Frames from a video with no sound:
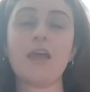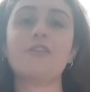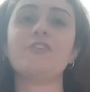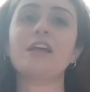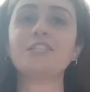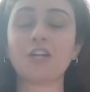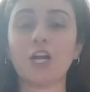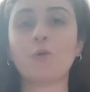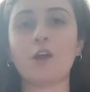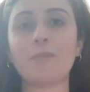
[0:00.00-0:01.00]
Then I started
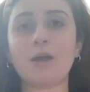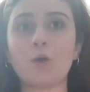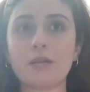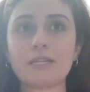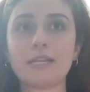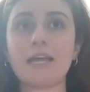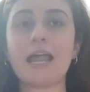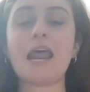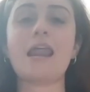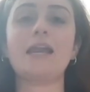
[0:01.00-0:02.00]
wearing my corset again
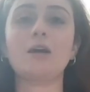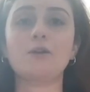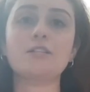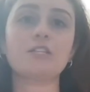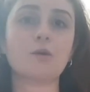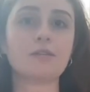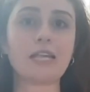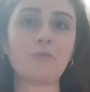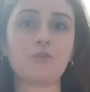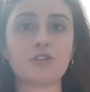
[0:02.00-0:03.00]
and I noticed those
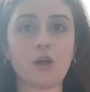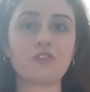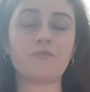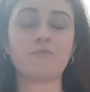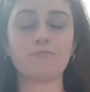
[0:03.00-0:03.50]
same results from,